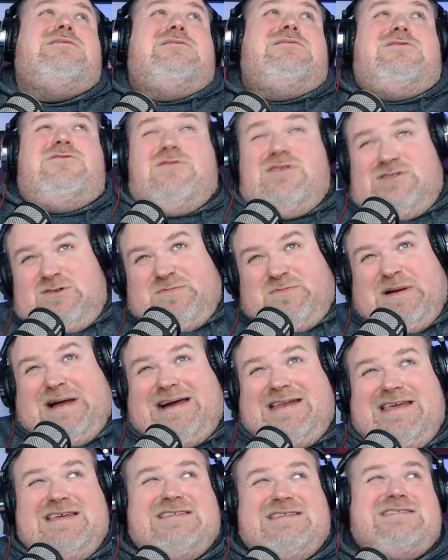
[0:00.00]
Crystal
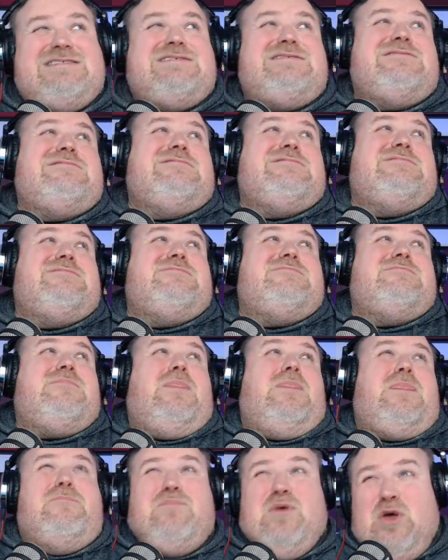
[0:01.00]
Palace,
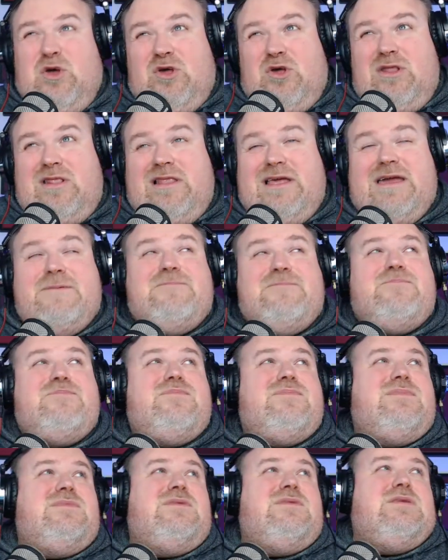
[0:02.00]
Burnley,
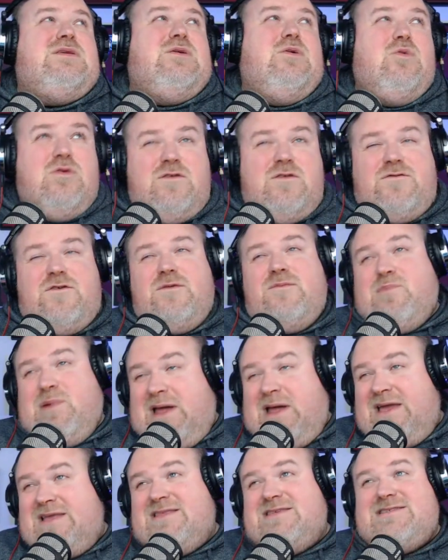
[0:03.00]
all of them
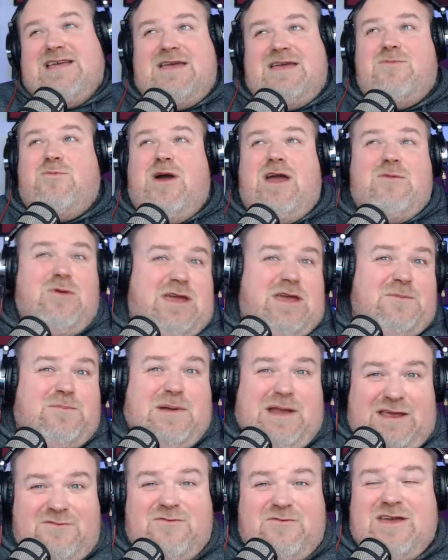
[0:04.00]
played the same way we
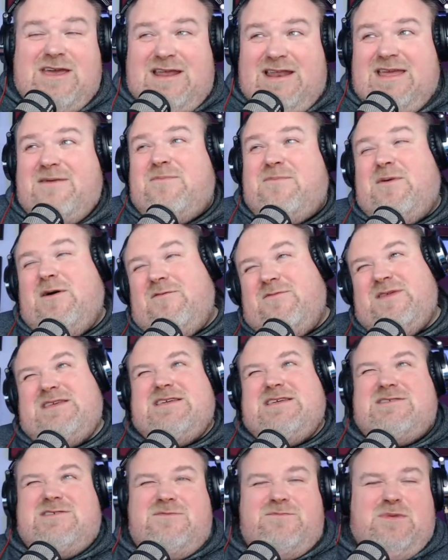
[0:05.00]
played, really, apart from the
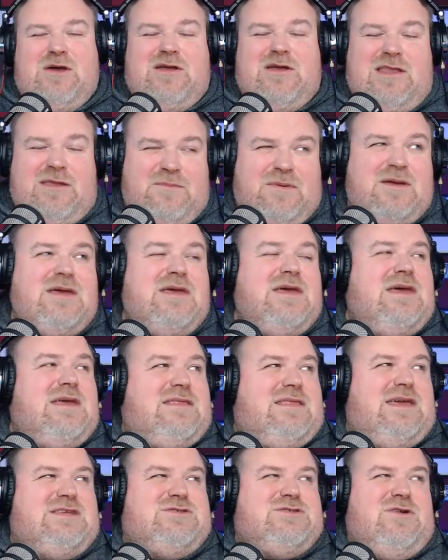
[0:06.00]
exception of Burnley, but
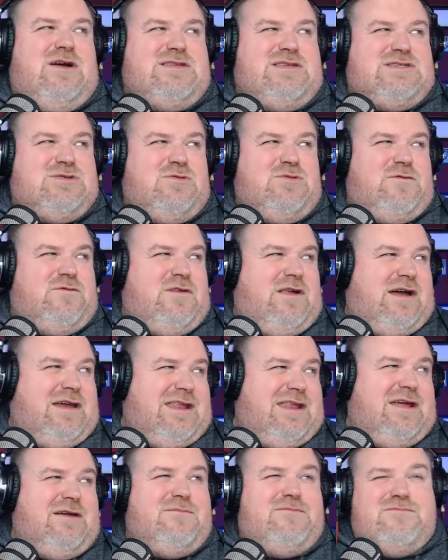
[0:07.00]
they tried to sort of like,
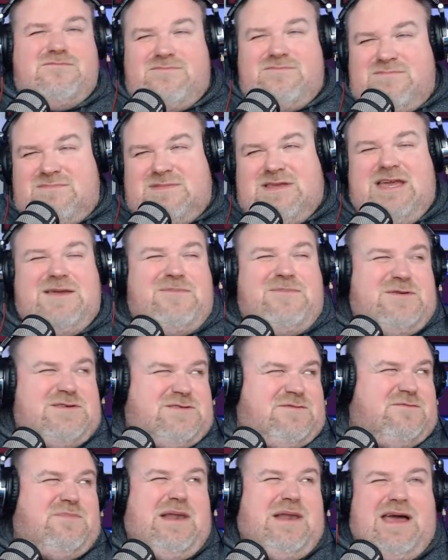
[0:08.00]
you know, keep us
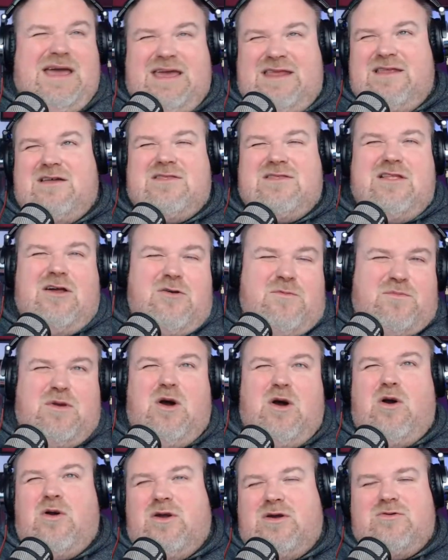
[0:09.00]
from playing that low
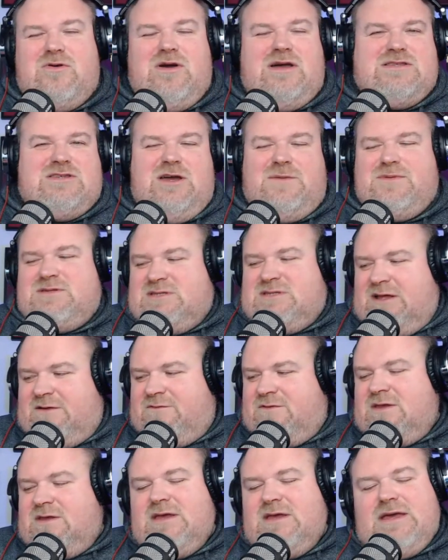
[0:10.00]
block and all that type of
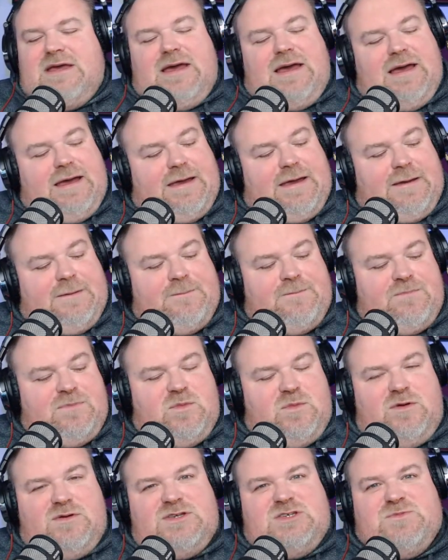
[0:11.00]
stuff. Um,
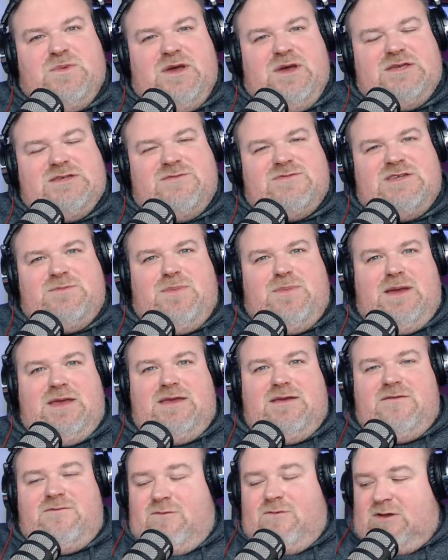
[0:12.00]
whereas Spurs obviously
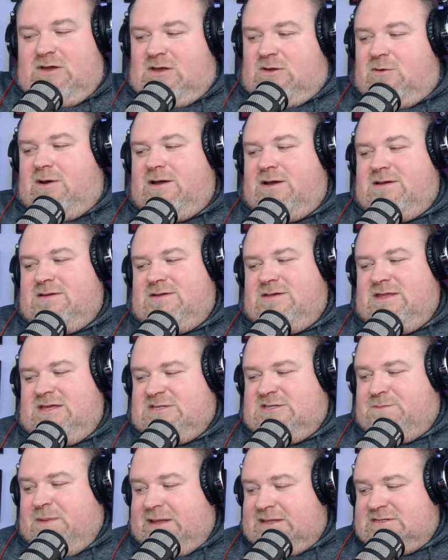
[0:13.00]
play very quite an
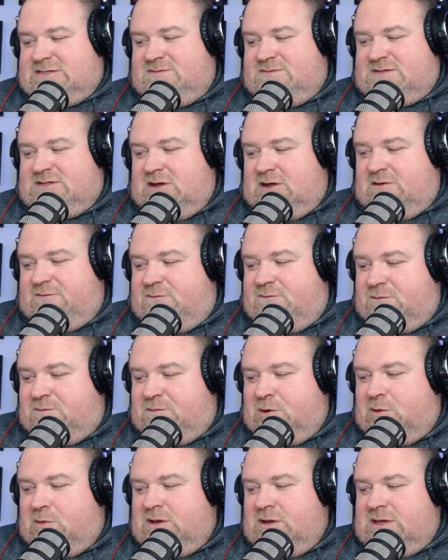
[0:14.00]
expansive style of
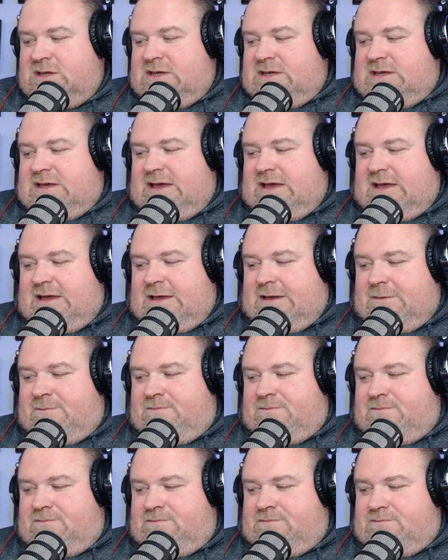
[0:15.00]
football.
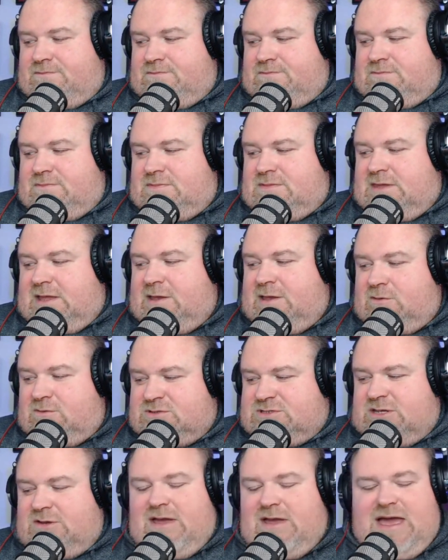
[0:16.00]
Um, they
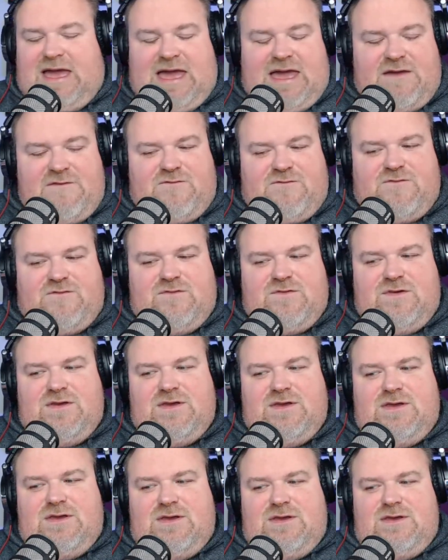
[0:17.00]
also have
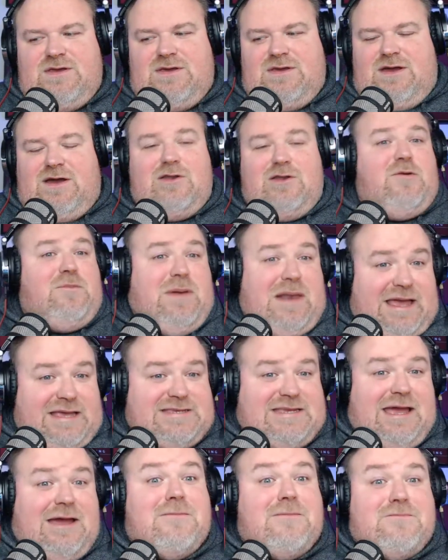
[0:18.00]
a lot of
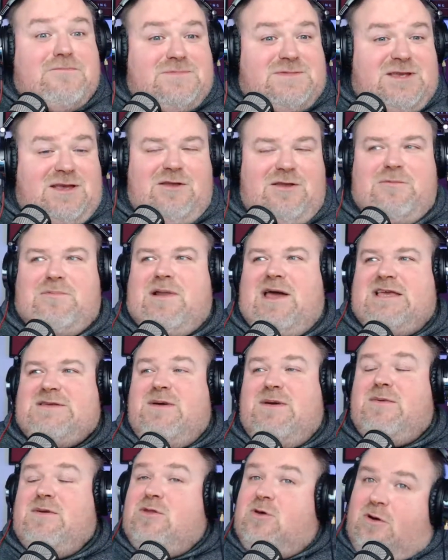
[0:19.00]
players out. So a lot of players
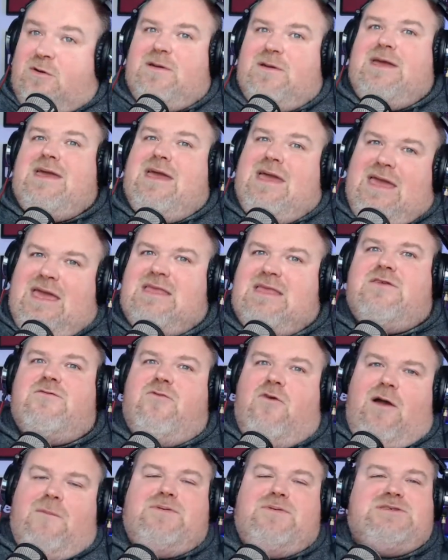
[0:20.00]
maybe not in the
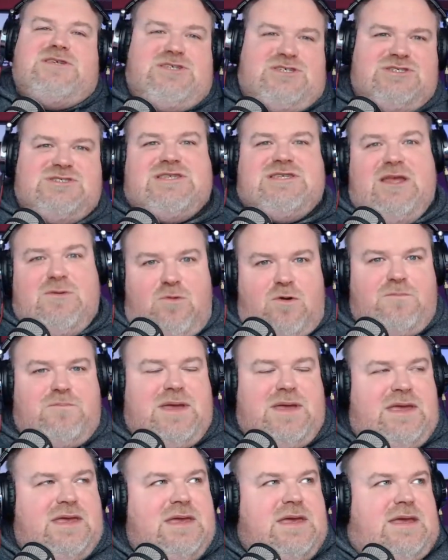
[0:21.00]
right positions they would
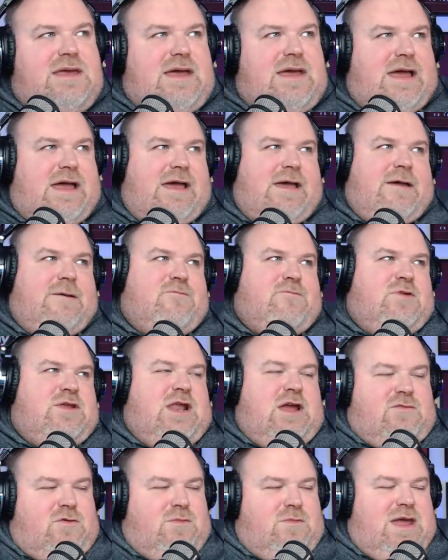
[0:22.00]
be. Um, we
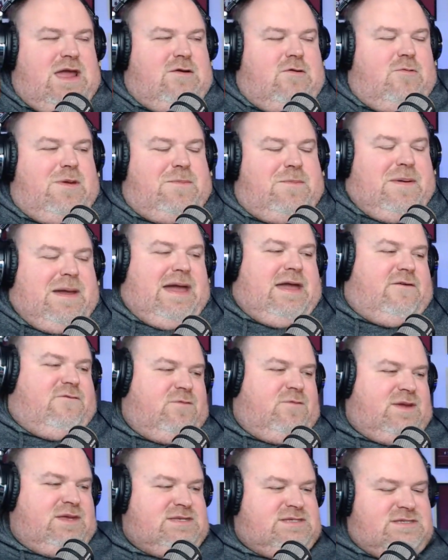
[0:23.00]
know Romero will be back
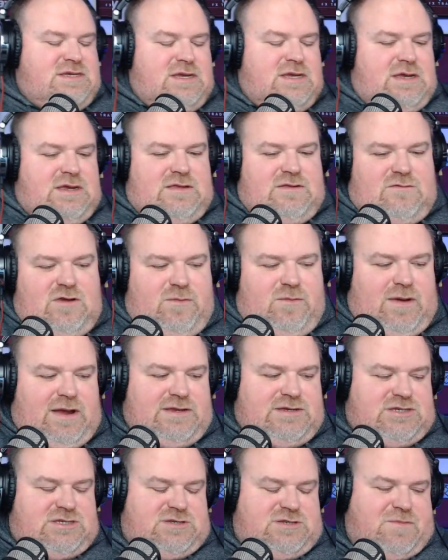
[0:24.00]
from his three
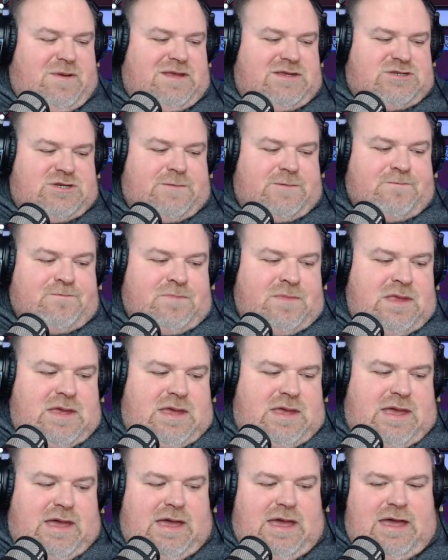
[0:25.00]
match suspension,
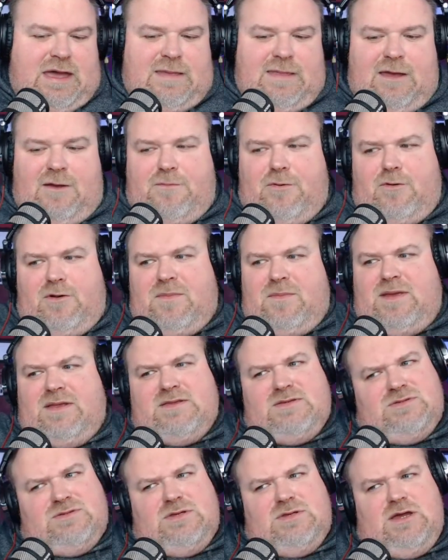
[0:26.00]
and that'll probably
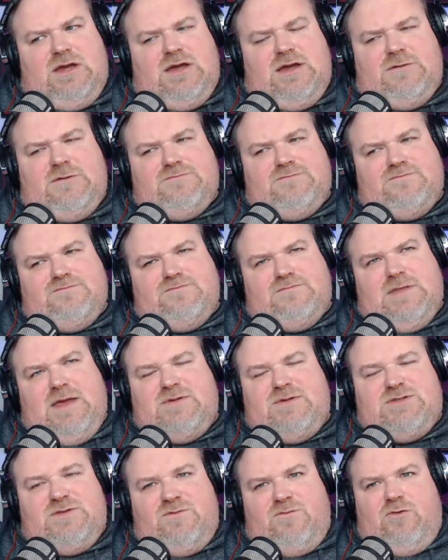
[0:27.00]
mean um,
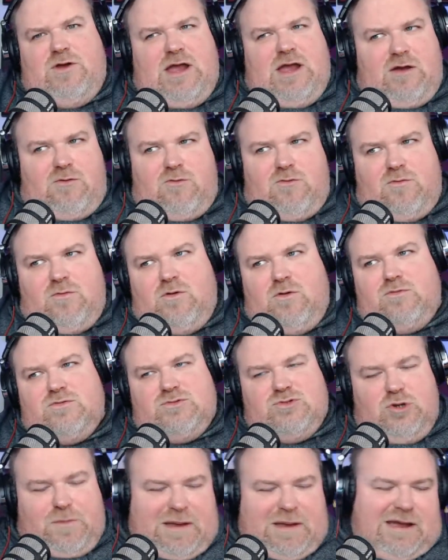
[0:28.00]
Emerson Royal will, will,
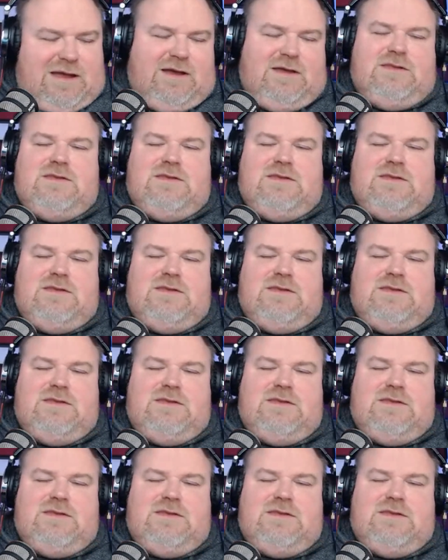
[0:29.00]
drop out.